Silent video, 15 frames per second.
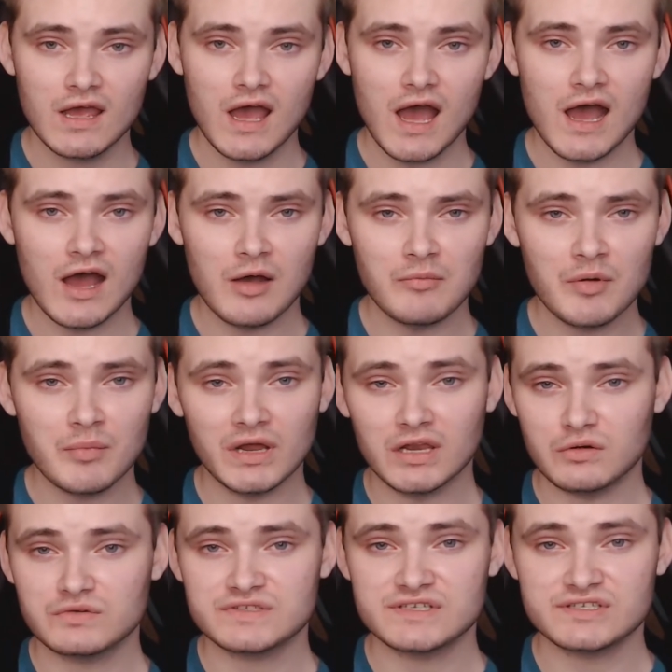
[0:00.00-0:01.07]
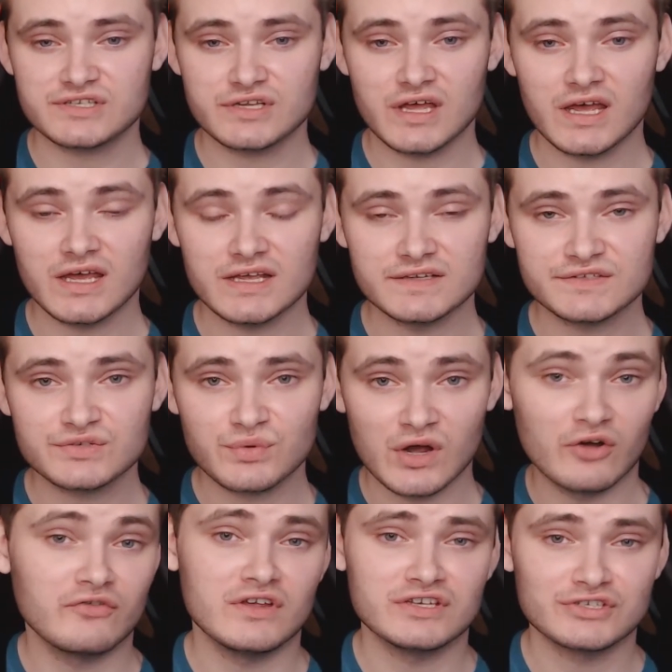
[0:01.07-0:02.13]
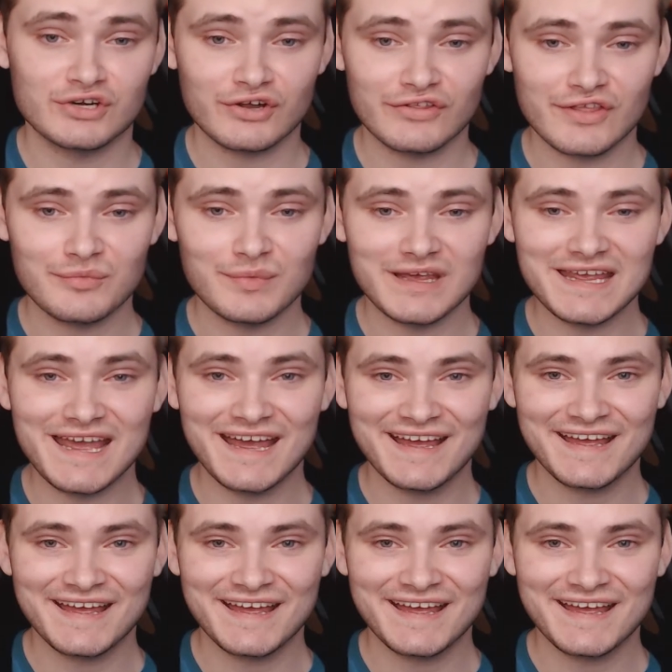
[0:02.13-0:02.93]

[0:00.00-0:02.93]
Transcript: And my little sister is 12 years younger than me.